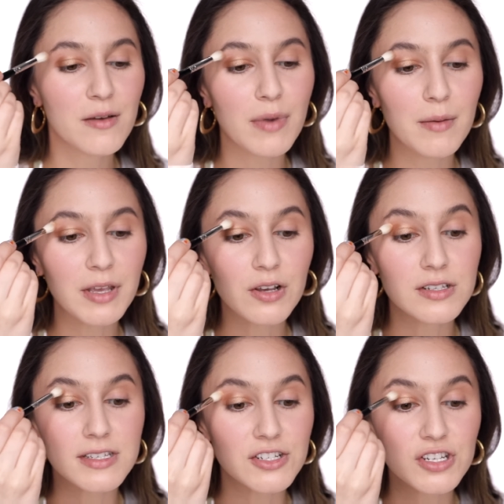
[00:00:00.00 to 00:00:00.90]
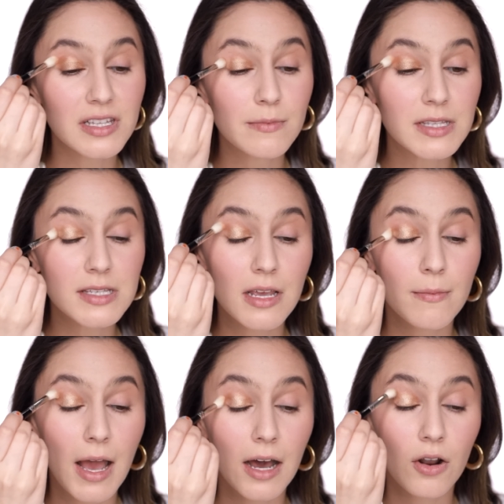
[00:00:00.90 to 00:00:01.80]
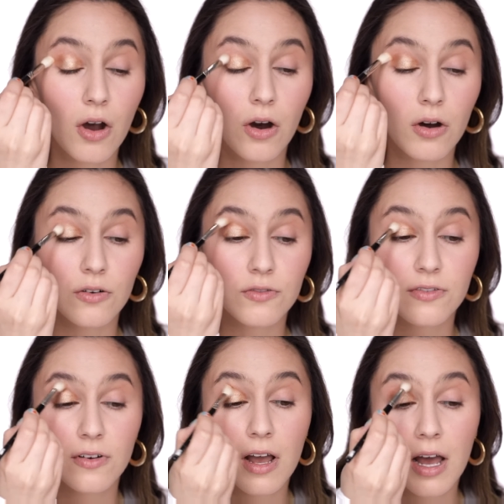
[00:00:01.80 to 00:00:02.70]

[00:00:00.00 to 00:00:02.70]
but because it just limits the amount of